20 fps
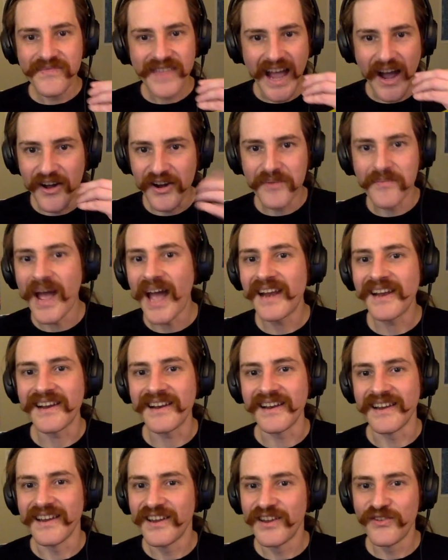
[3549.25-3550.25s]

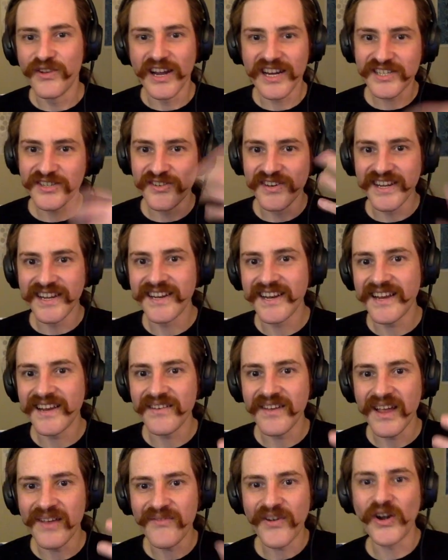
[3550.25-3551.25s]
automatically. You actually need
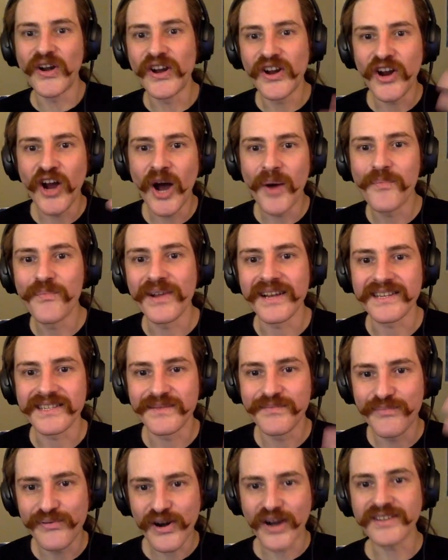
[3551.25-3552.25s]
a very complex
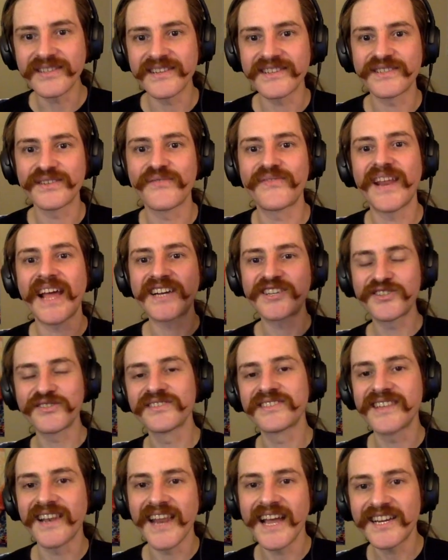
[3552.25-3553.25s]
process of natural
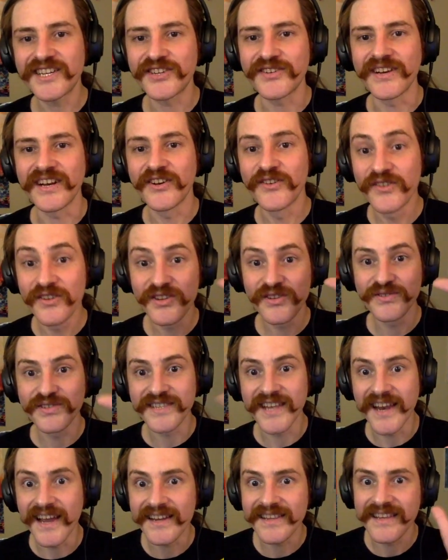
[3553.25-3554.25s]
selection in order to
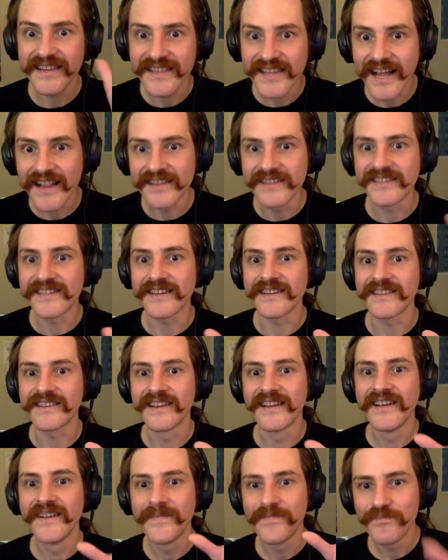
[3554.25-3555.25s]
select intelligent
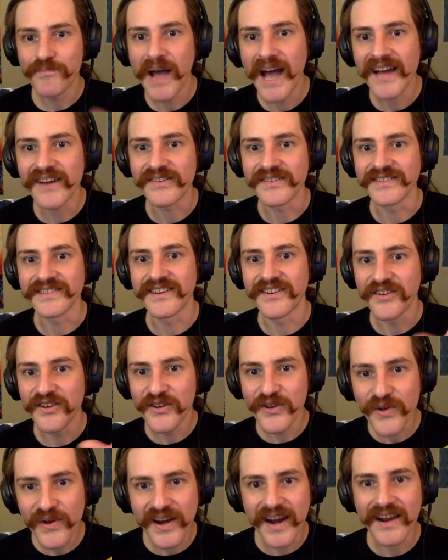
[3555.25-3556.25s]
patterns that are
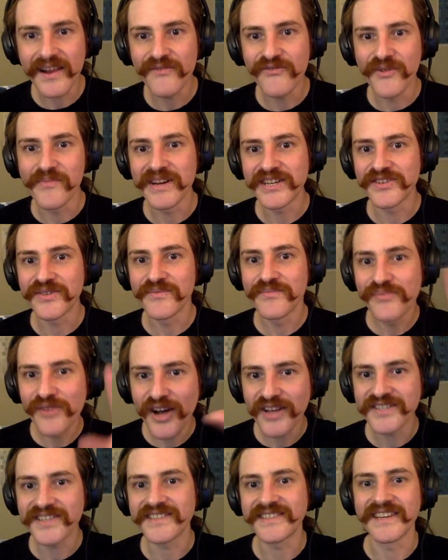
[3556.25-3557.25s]
good at information
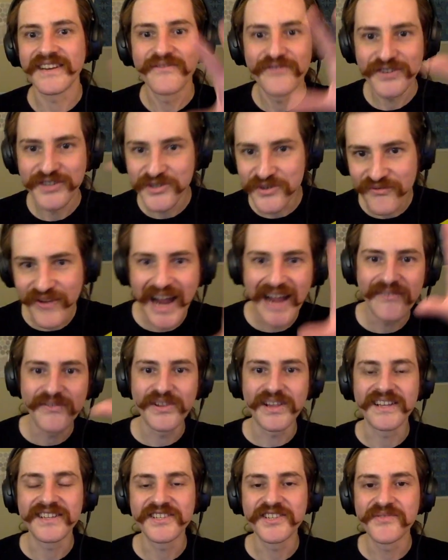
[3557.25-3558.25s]
processing for survival
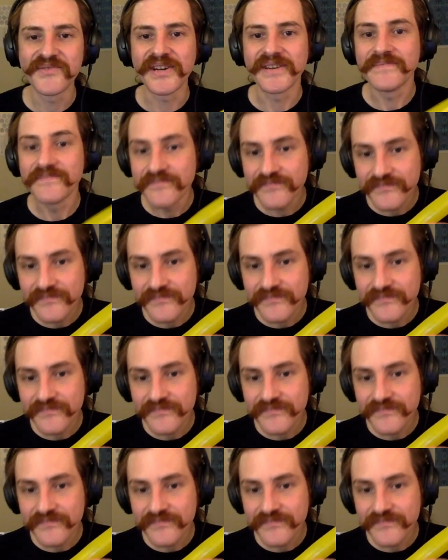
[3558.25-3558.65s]
and so on.